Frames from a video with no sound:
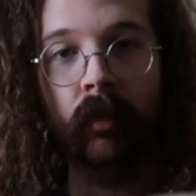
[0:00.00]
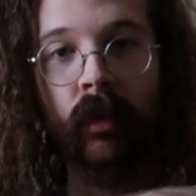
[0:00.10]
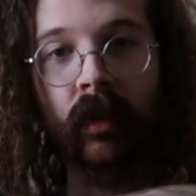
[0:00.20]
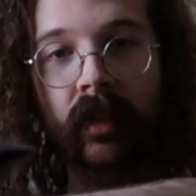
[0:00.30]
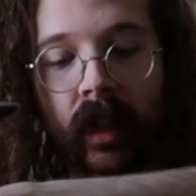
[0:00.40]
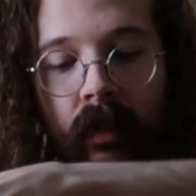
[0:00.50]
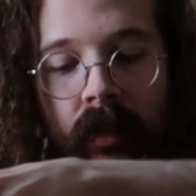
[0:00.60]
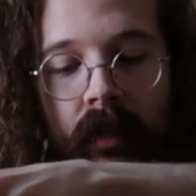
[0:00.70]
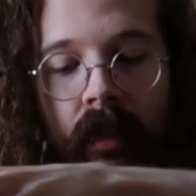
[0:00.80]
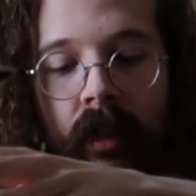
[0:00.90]
broke
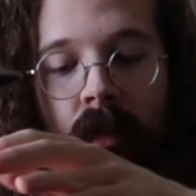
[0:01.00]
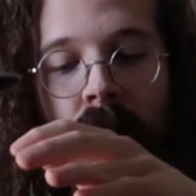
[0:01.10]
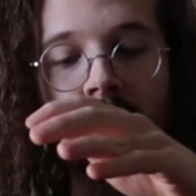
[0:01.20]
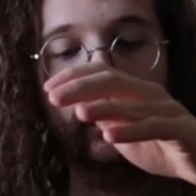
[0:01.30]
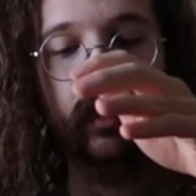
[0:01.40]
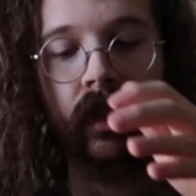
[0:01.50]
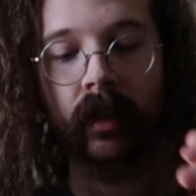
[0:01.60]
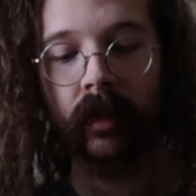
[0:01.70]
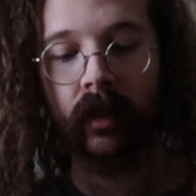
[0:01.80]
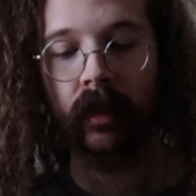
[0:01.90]
down a little bit.
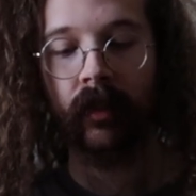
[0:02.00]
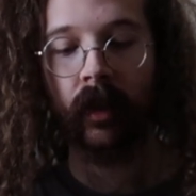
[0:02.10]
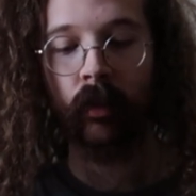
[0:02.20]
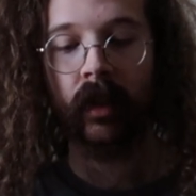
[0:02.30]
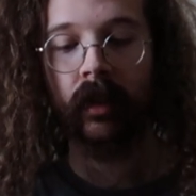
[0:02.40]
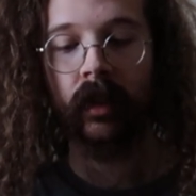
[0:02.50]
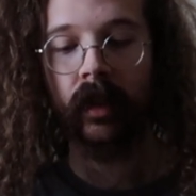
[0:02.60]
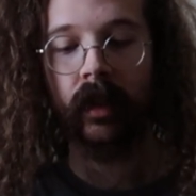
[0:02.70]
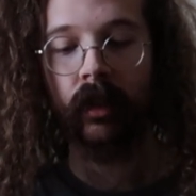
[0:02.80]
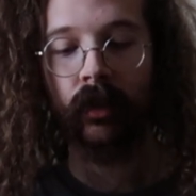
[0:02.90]
And if I wiggle
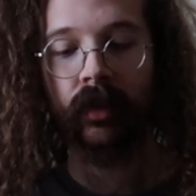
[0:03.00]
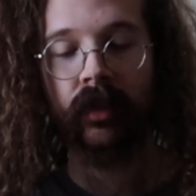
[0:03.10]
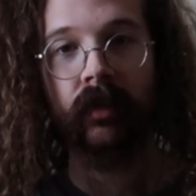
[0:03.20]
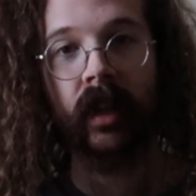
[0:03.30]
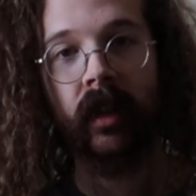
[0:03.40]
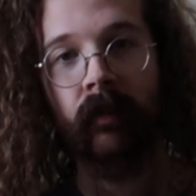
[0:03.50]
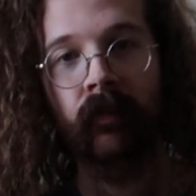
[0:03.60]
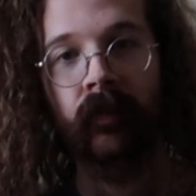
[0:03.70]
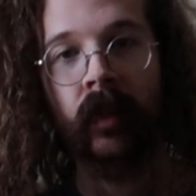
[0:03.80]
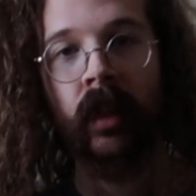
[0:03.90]
it, it'll just
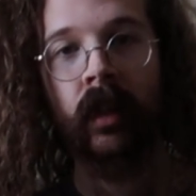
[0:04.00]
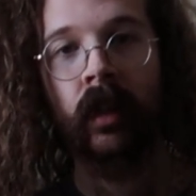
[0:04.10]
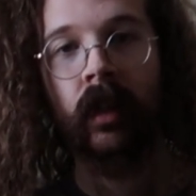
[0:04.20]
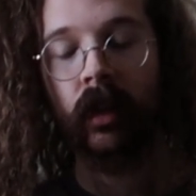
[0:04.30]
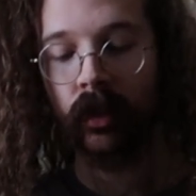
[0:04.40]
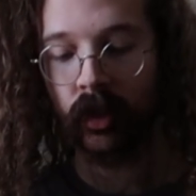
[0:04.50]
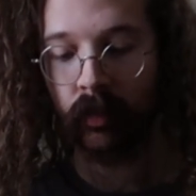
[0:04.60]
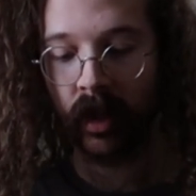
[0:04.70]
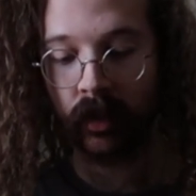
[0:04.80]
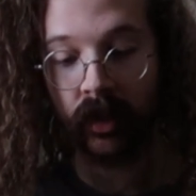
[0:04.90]

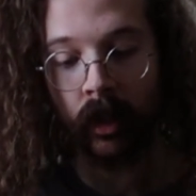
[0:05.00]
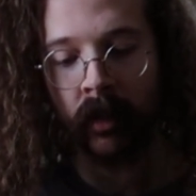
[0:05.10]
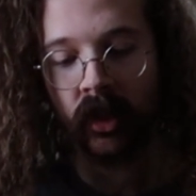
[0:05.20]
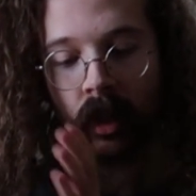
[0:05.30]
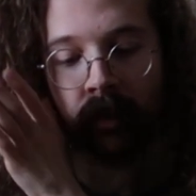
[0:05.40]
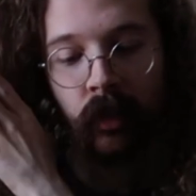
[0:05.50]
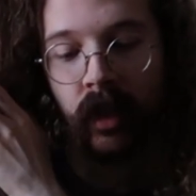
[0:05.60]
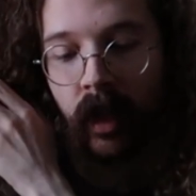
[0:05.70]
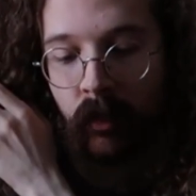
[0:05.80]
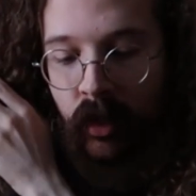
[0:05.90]
break. So it's a little bit
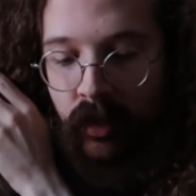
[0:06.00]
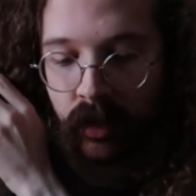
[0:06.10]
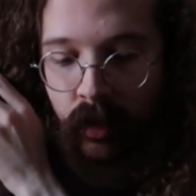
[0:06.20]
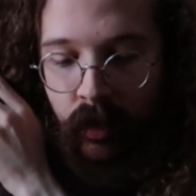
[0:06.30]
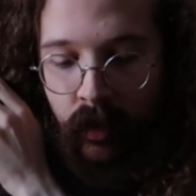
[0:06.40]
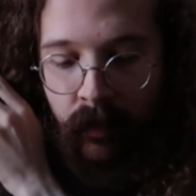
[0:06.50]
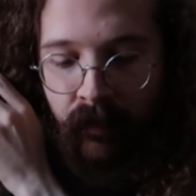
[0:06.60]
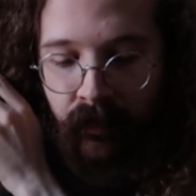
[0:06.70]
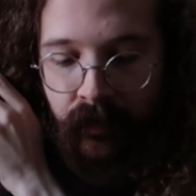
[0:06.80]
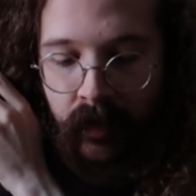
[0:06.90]
softer than I'm used
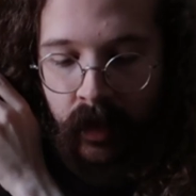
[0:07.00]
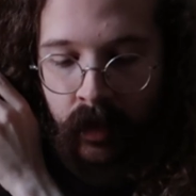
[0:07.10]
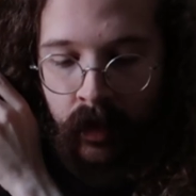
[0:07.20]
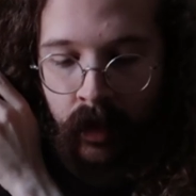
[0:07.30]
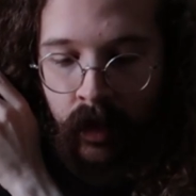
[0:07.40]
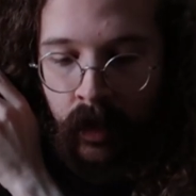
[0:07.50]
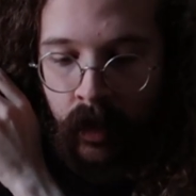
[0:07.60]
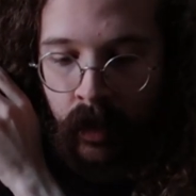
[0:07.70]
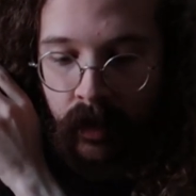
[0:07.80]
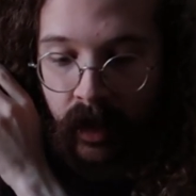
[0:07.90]
to.
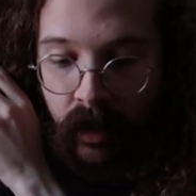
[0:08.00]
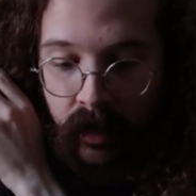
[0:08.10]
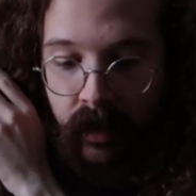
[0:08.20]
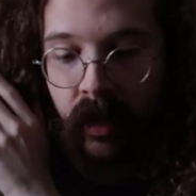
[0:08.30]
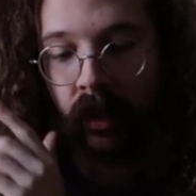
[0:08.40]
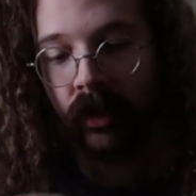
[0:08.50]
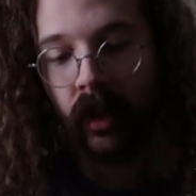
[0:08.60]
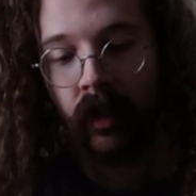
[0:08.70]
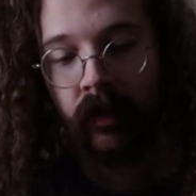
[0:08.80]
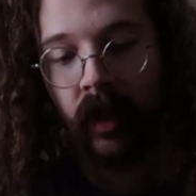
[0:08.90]
They cut the tails
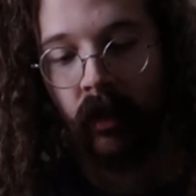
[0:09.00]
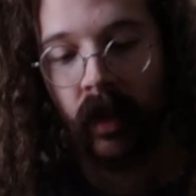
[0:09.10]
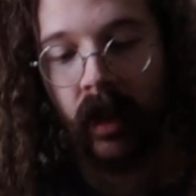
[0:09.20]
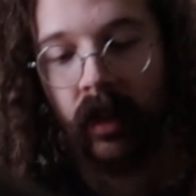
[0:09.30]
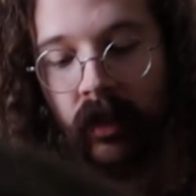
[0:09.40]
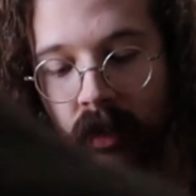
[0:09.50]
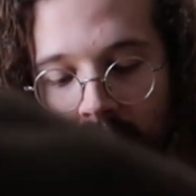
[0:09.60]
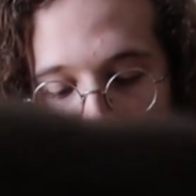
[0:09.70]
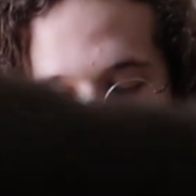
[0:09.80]
off, that way you don't